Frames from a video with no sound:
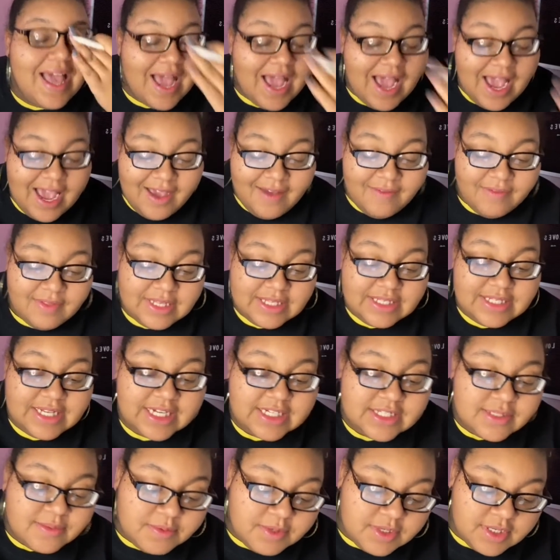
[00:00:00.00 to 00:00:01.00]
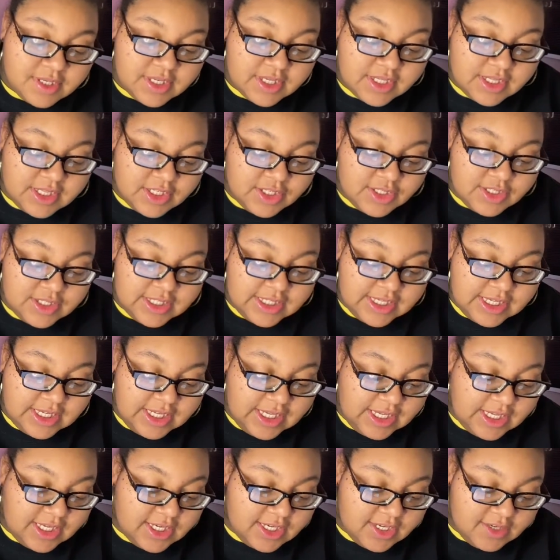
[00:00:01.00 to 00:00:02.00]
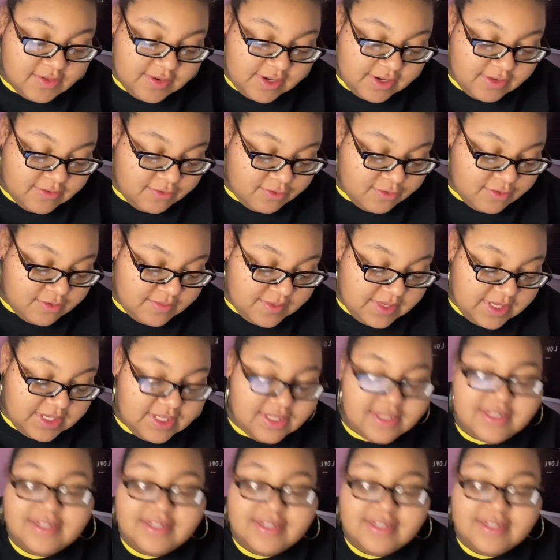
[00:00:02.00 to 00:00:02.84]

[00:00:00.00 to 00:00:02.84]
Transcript: I have the textbook literally here right for me.